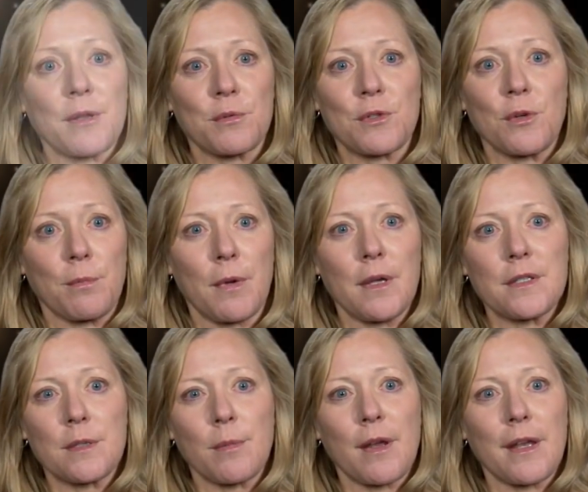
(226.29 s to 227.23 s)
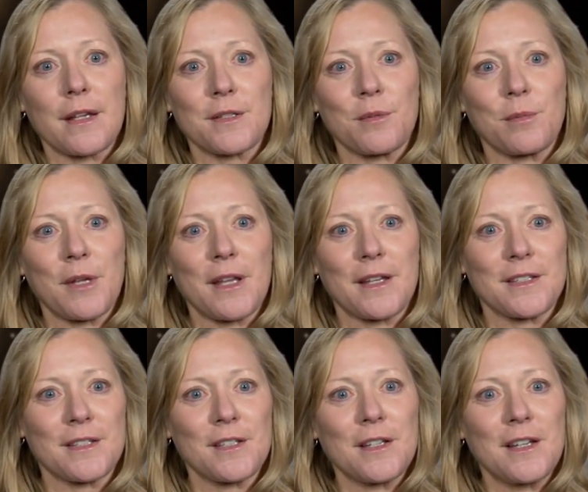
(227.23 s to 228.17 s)
There was no buzz about
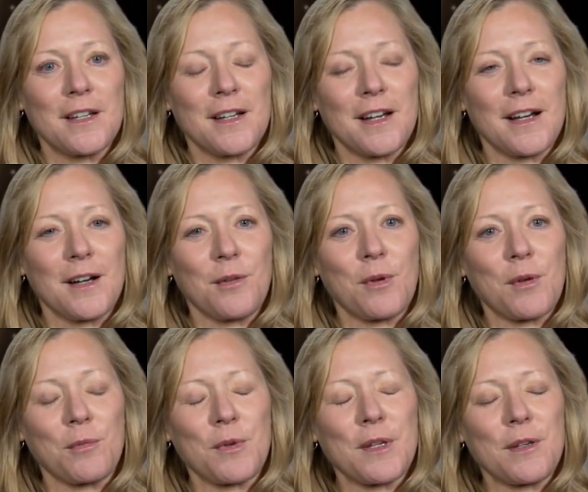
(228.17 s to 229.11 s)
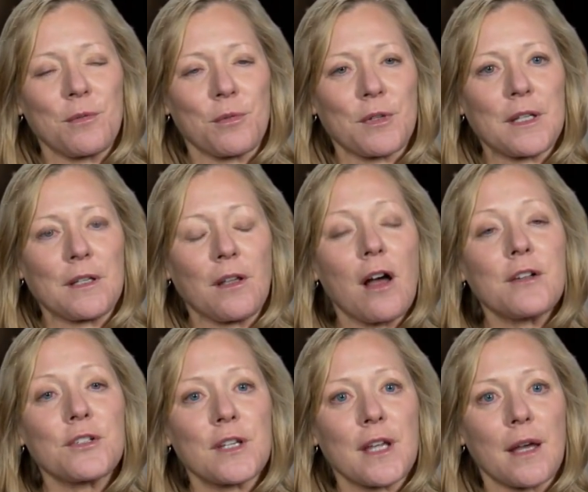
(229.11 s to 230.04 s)
exoplanets uh, when we really
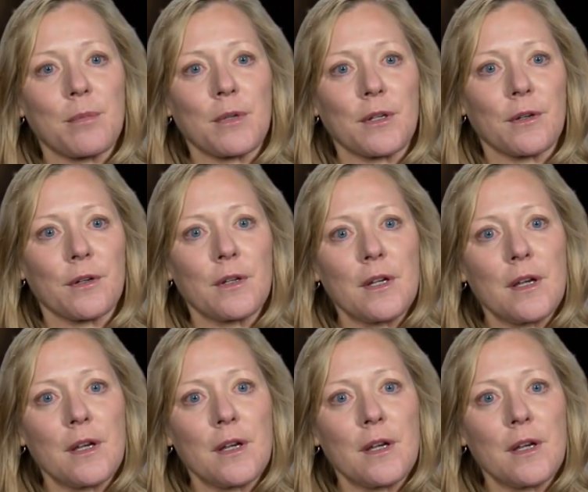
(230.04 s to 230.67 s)
launched Kepler,